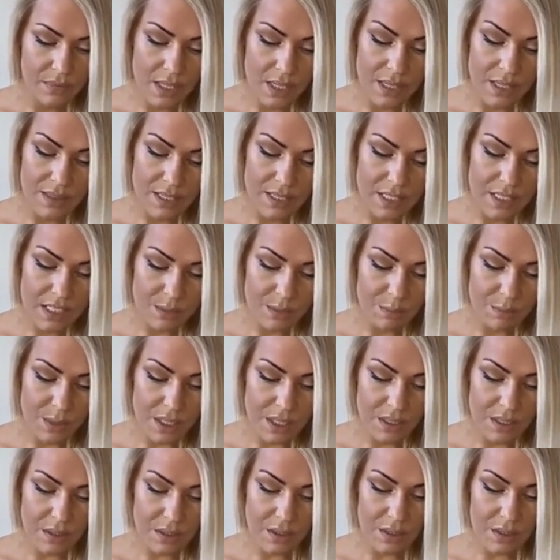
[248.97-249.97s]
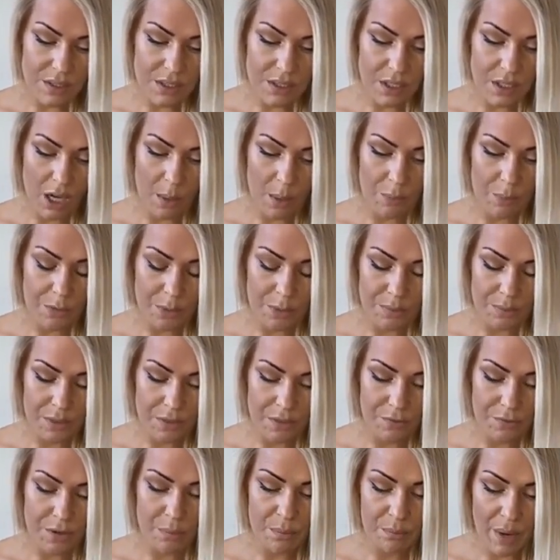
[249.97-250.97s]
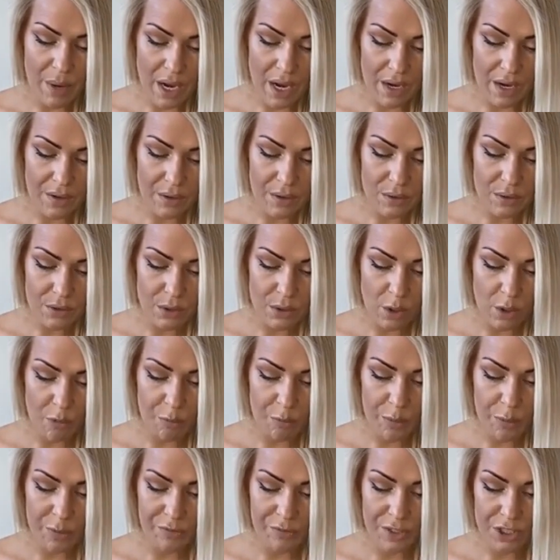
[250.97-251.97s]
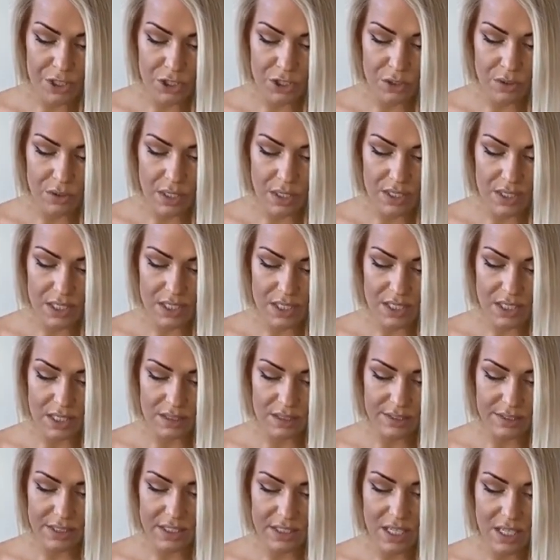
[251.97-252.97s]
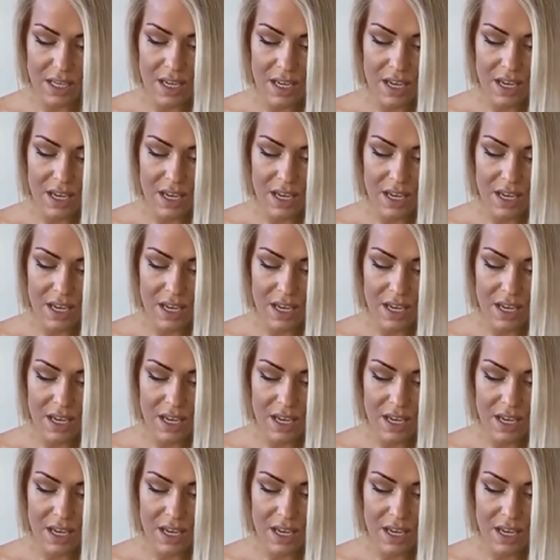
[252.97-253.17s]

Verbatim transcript: These speakers come from different backgrounds of profession and skills